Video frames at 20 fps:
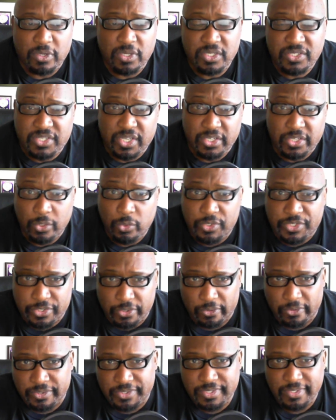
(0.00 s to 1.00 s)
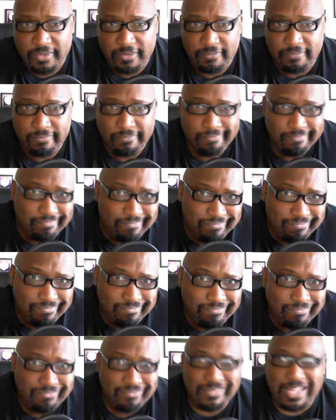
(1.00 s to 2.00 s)
seducers.
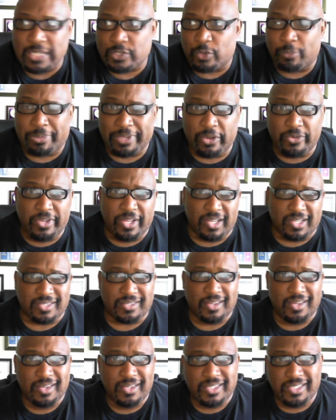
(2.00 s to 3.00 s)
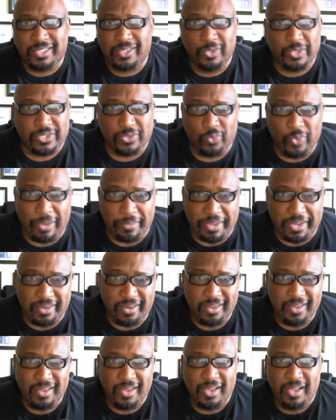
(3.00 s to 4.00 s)
That's what a player does. He seduces women.
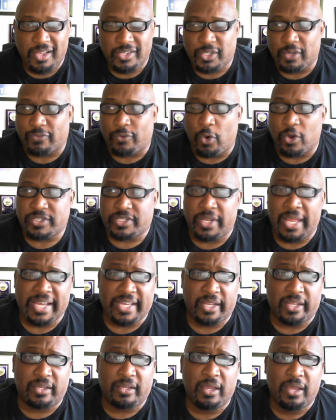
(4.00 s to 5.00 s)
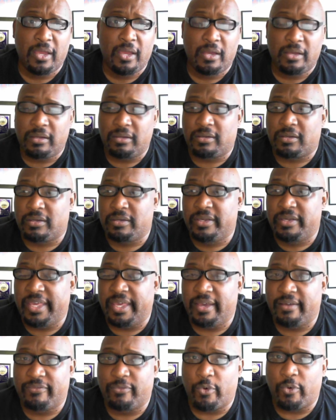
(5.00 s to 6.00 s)
So, of course, they're not going to
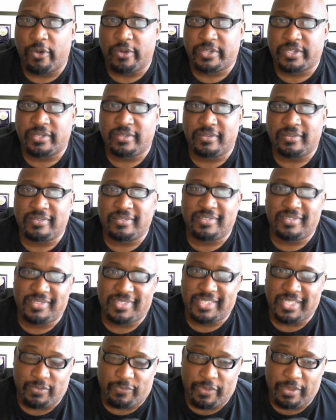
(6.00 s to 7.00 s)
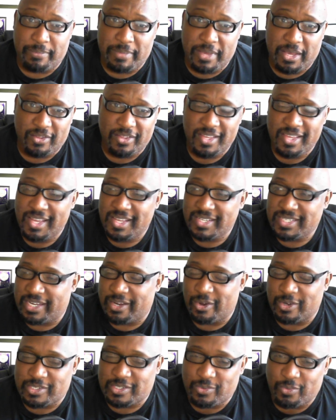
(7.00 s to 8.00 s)
give words. She's a female.
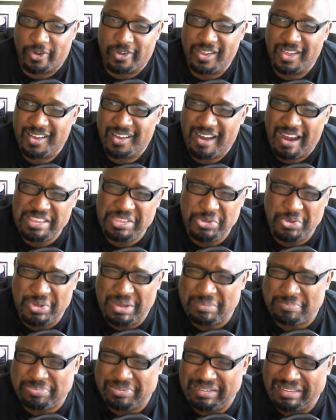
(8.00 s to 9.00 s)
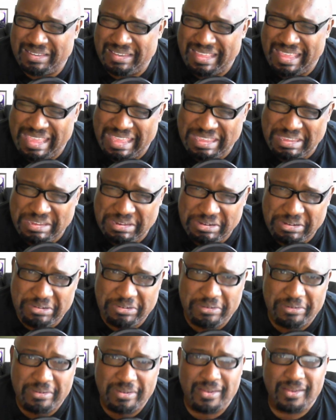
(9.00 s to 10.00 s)
Here's the word. Are you a
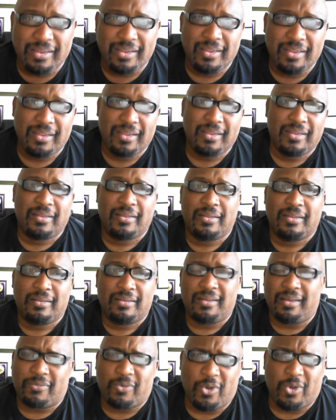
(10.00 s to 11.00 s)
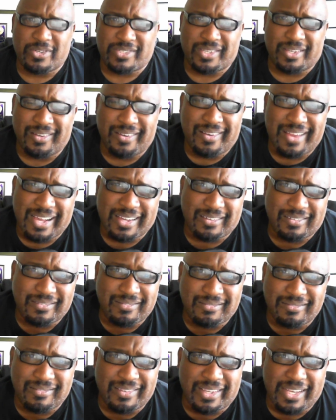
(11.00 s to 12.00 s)
player? Of course, they're not going to
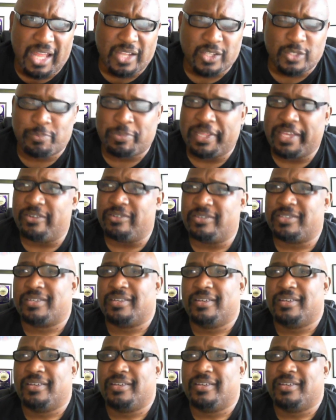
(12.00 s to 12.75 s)
acknowledge players.